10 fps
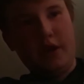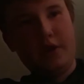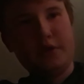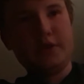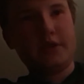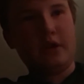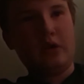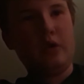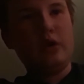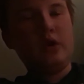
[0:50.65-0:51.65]

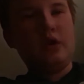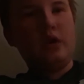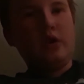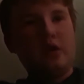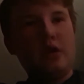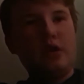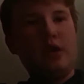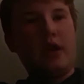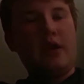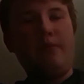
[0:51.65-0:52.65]
So
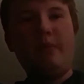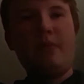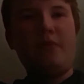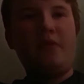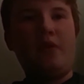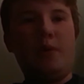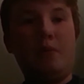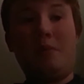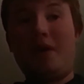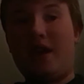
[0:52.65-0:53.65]
yeah, even when
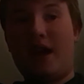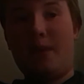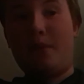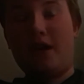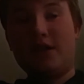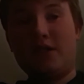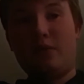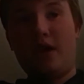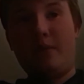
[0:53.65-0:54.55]
when my cat passed away,